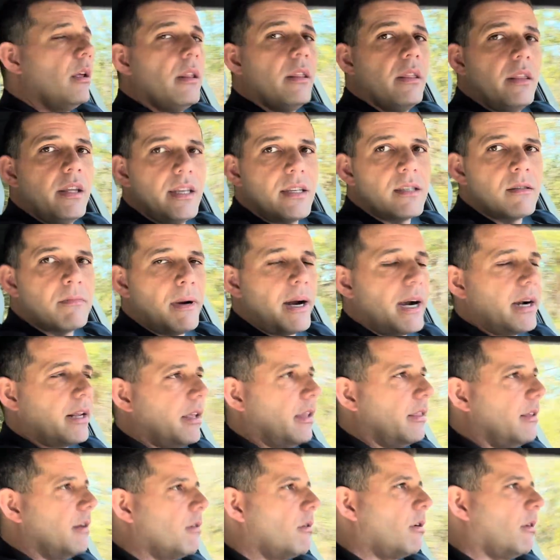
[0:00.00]
this
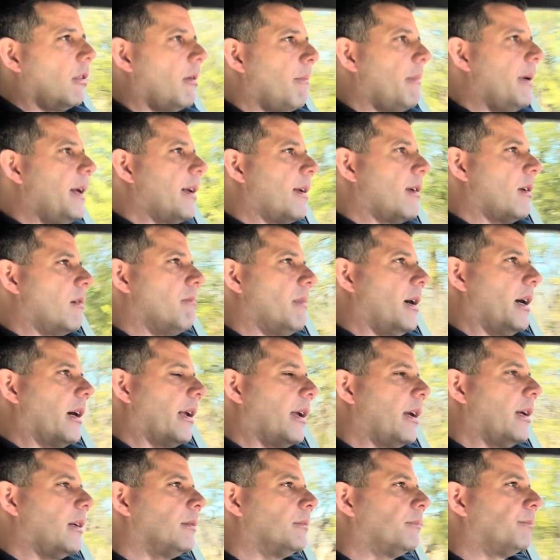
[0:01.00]
market, the North American market.